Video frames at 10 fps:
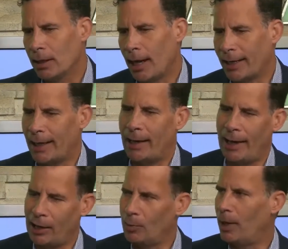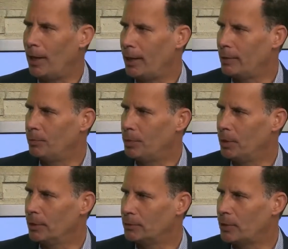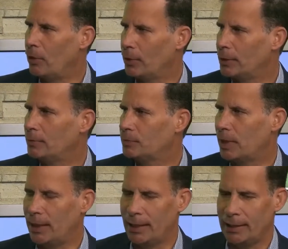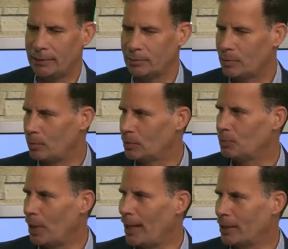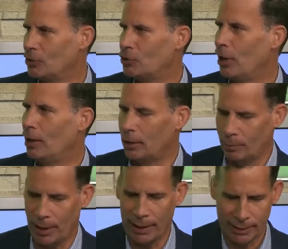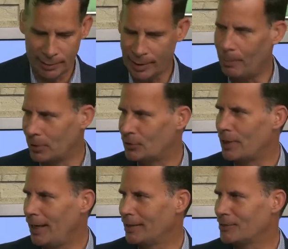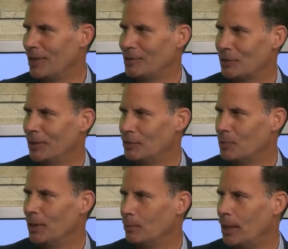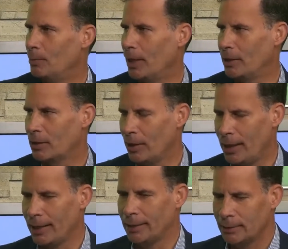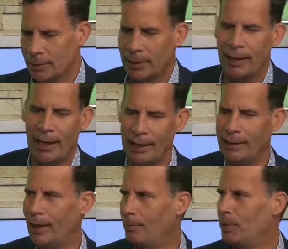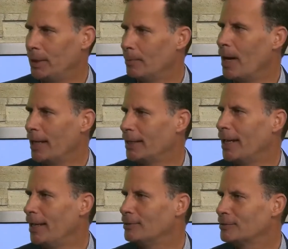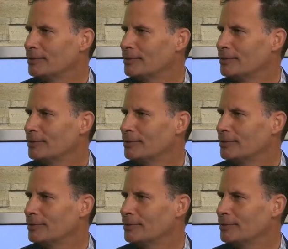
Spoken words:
I got hired by Bill and Tony, and Black and Jung, by a mistake essentially that was being made by the client, ended up being my case.